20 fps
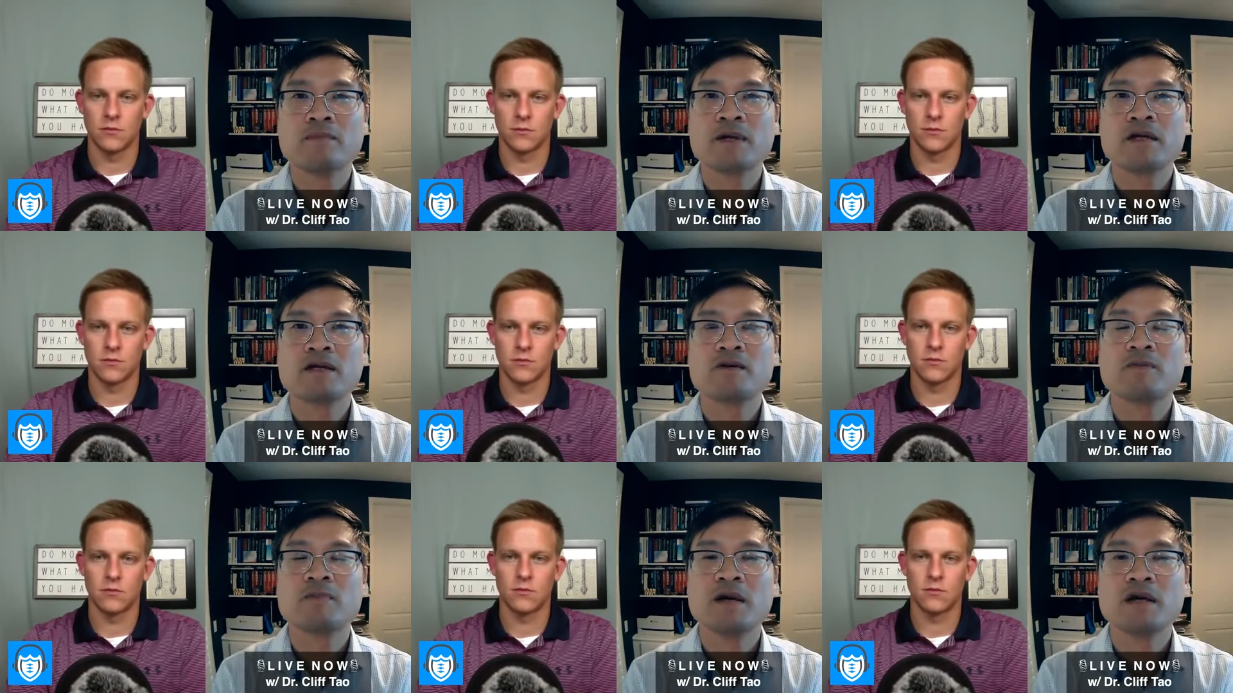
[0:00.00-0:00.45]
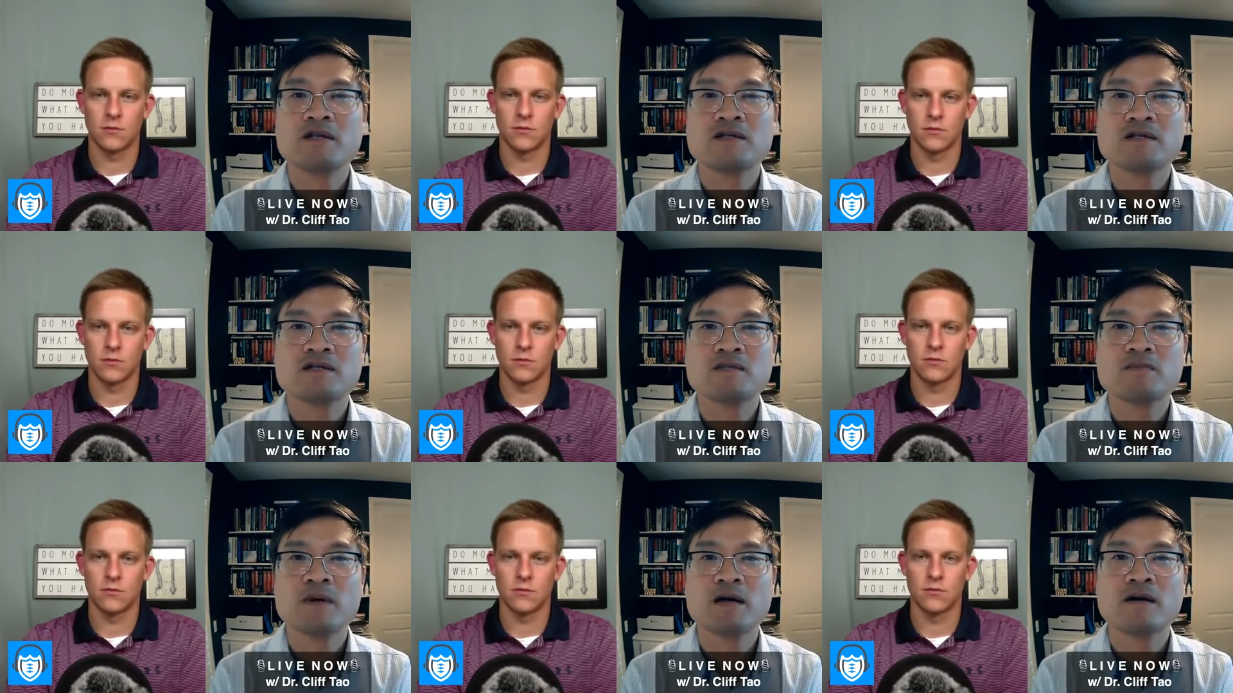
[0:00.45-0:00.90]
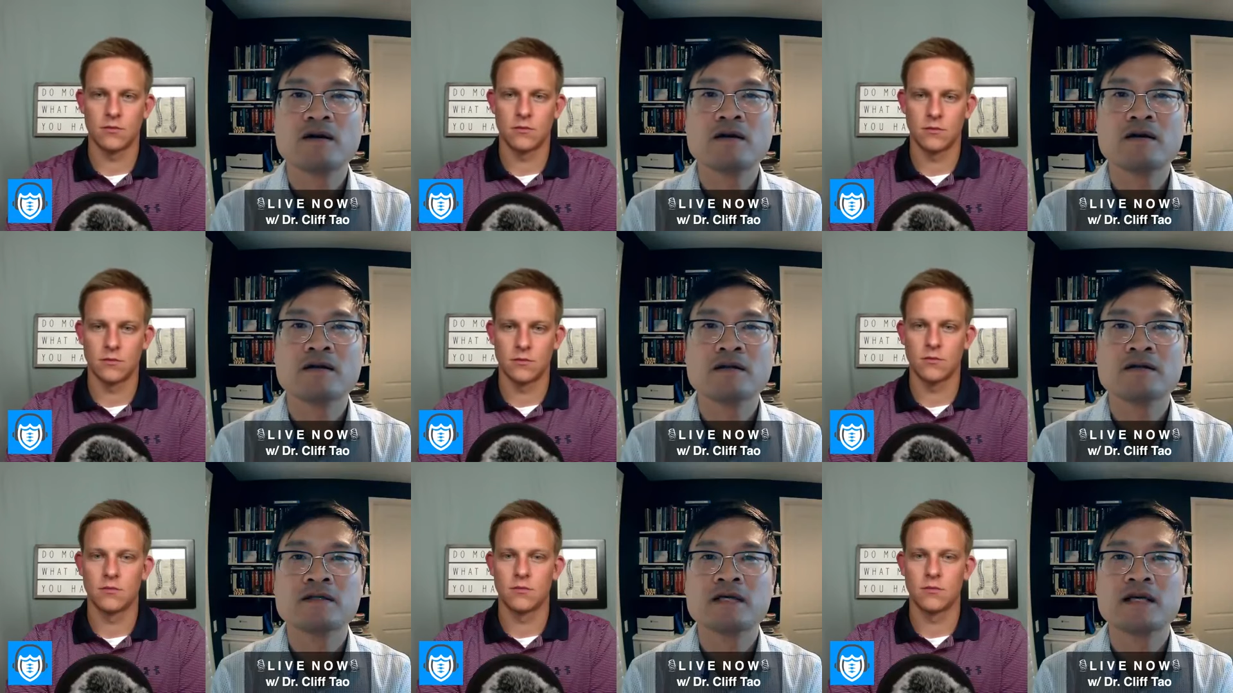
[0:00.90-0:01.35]
Speaker 1: make your patients
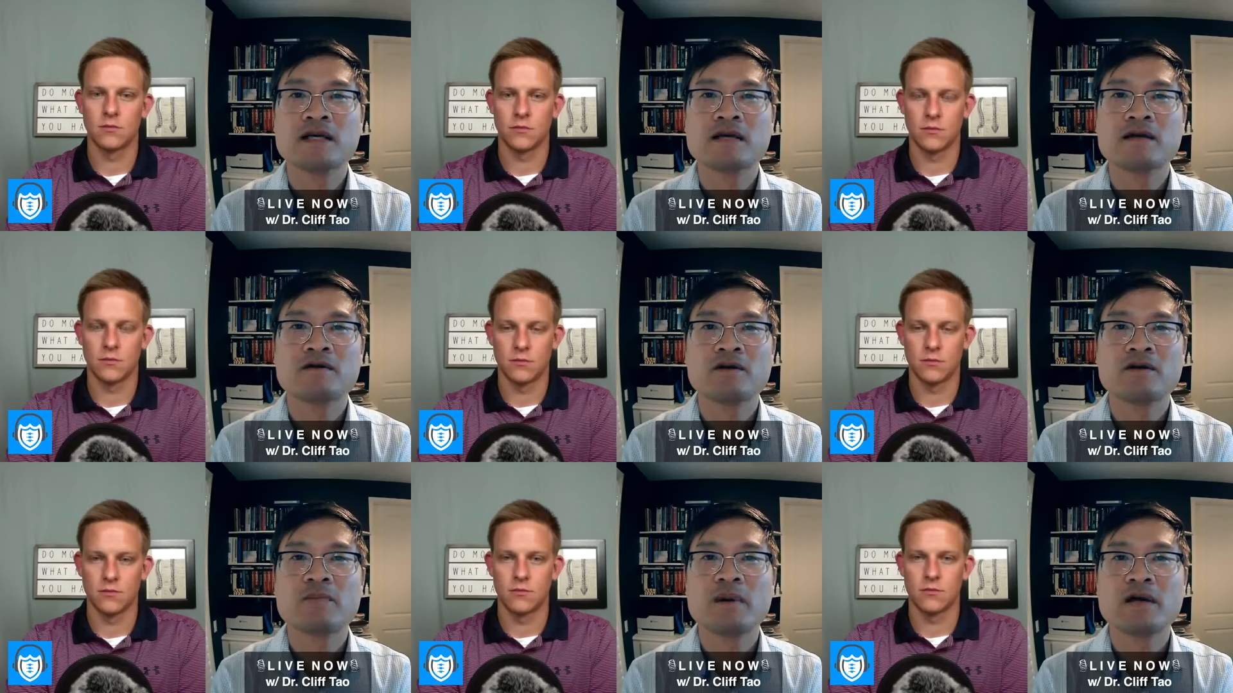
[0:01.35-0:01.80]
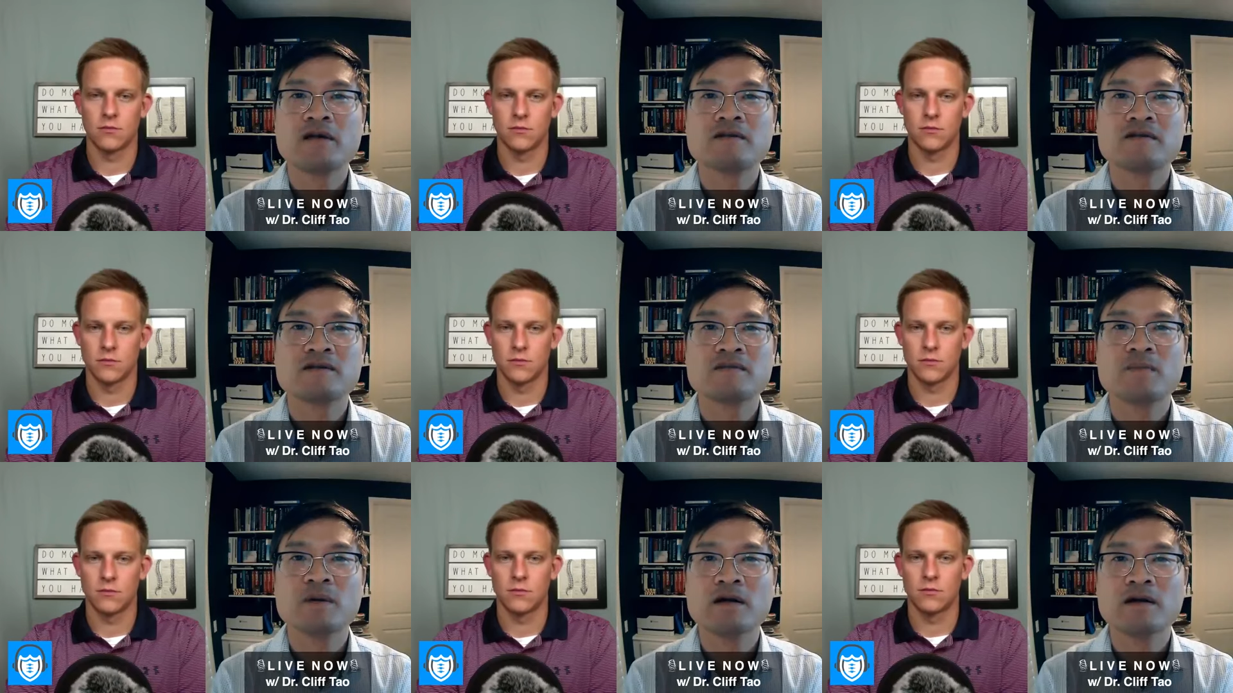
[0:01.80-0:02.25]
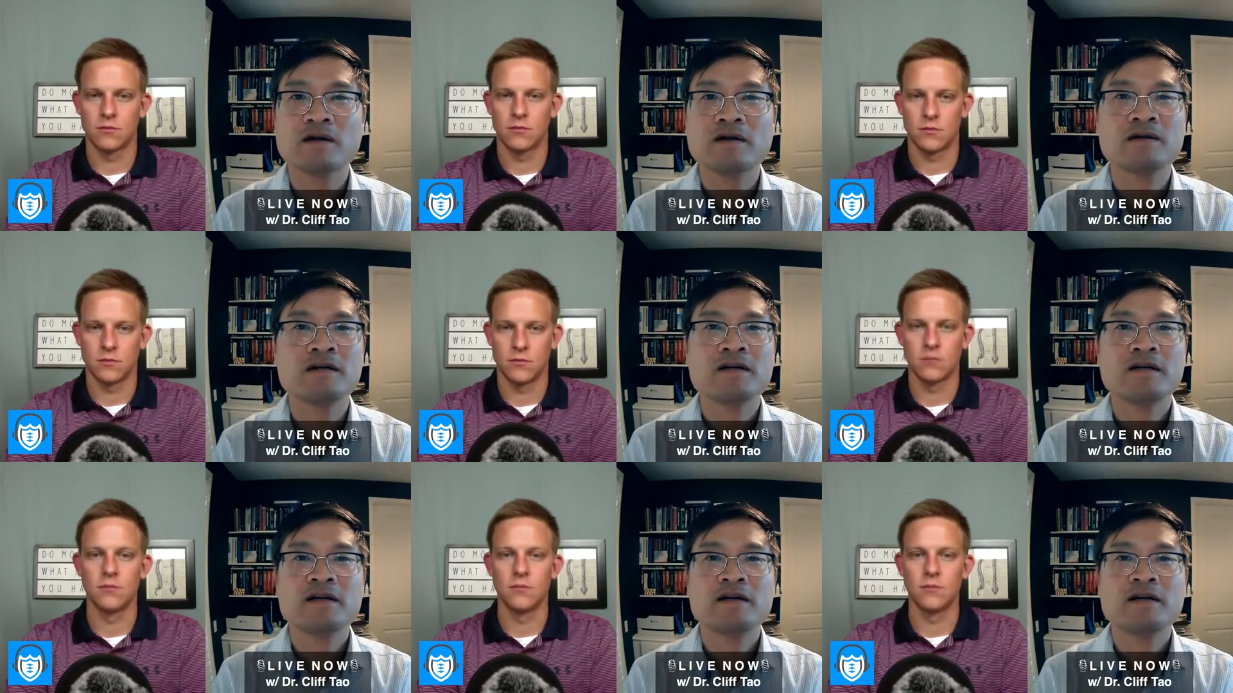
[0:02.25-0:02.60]
better and take care of your patients better.